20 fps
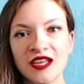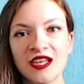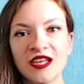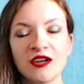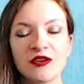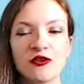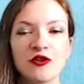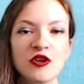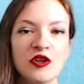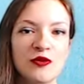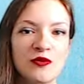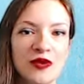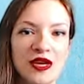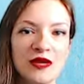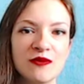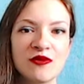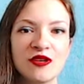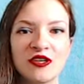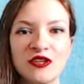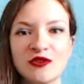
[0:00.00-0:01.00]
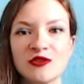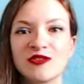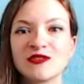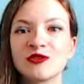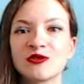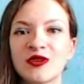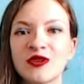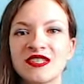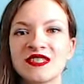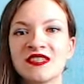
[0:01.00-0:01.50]
or maybe you
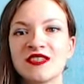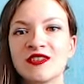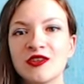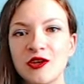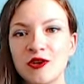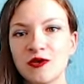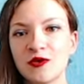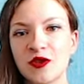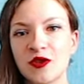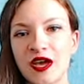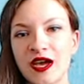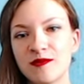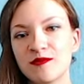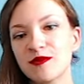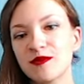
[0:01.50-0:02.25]
already know them.